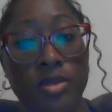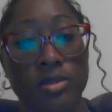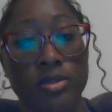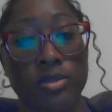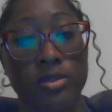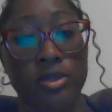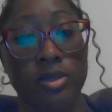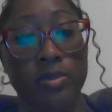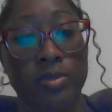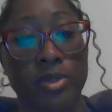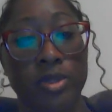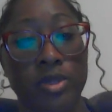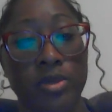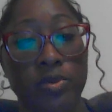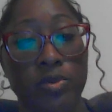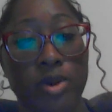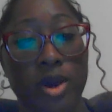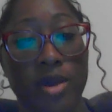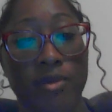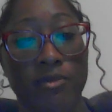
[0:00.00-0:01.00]

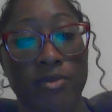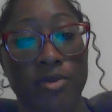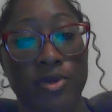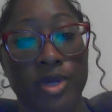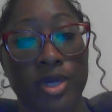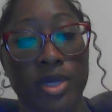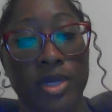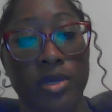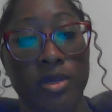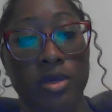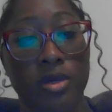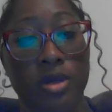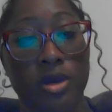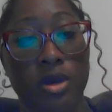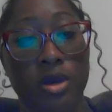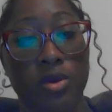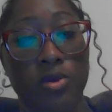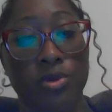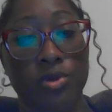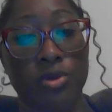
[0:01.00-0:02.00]
Sibling rivalry
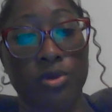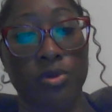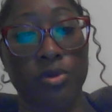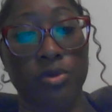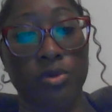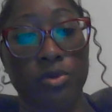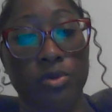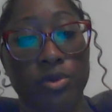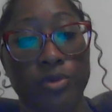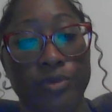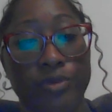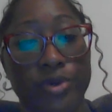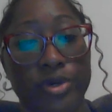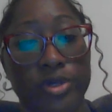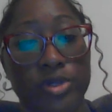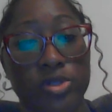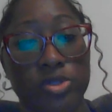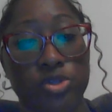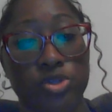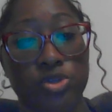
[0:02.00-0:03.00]

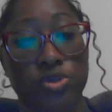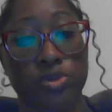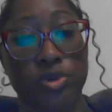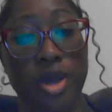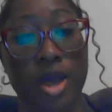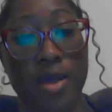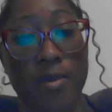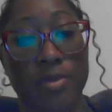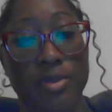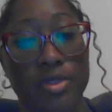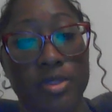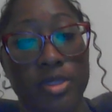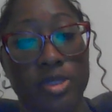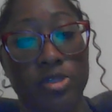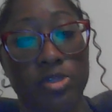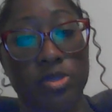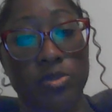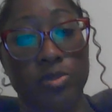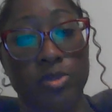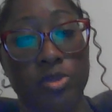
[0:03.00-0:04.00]
refers to
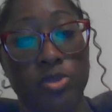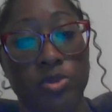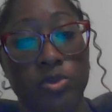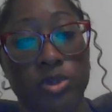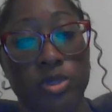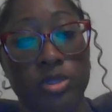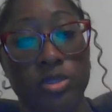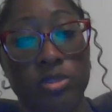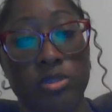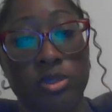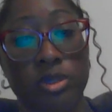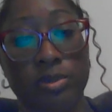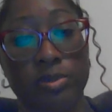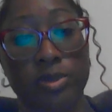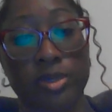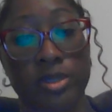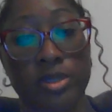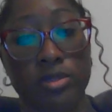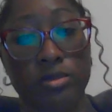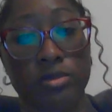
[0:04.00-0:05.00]
competition between
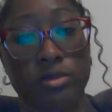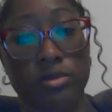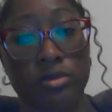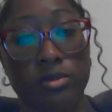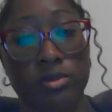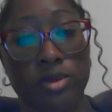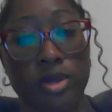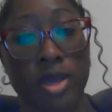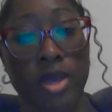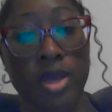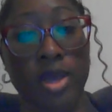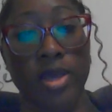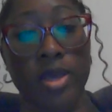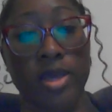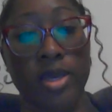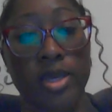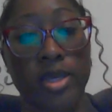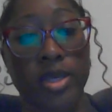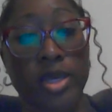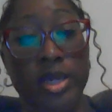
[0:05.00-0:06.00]
siblings.
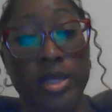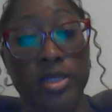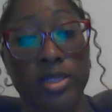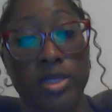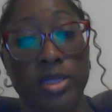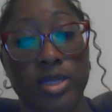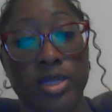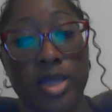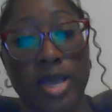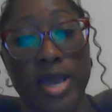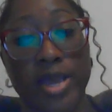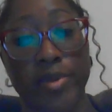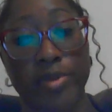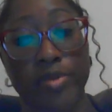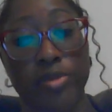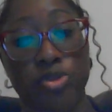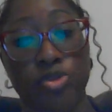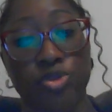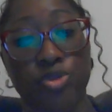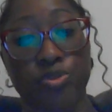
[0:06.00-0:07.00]
It can look like
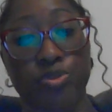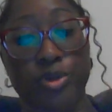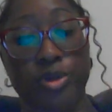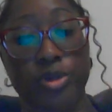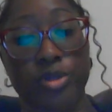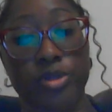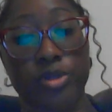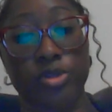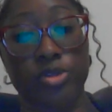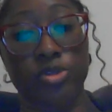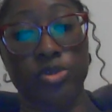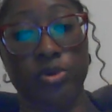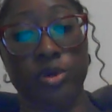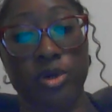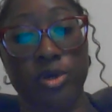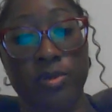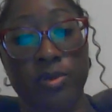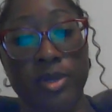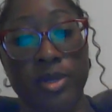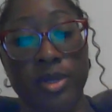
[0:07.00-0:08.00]
two brothers
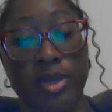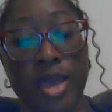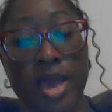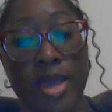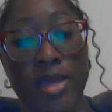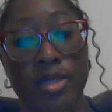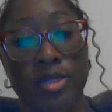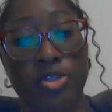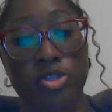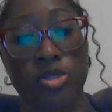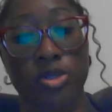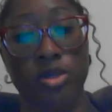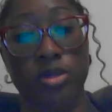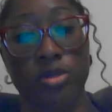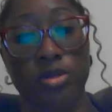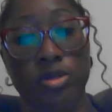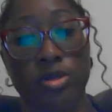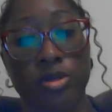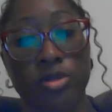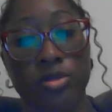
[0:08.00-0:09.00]
screaming at each
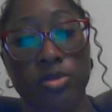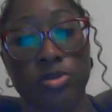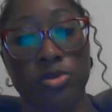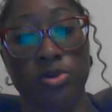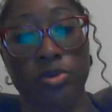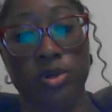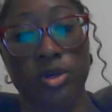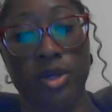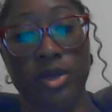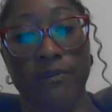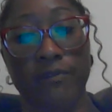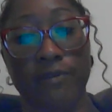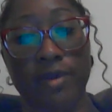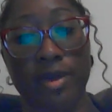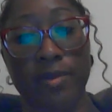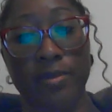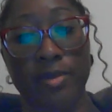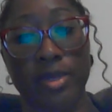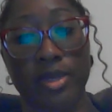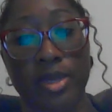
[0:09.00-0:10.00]
other during a
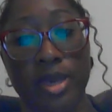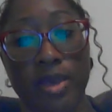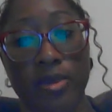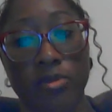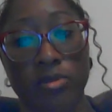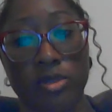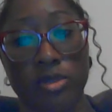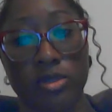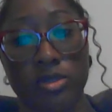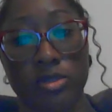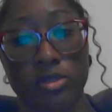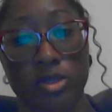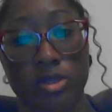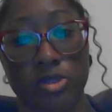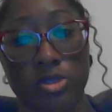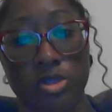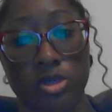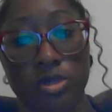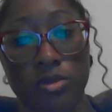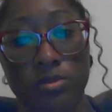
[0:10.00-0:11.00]
family counseling
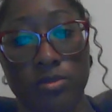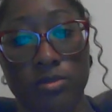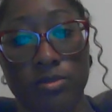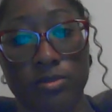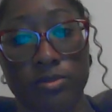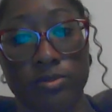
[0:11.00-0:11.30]
session.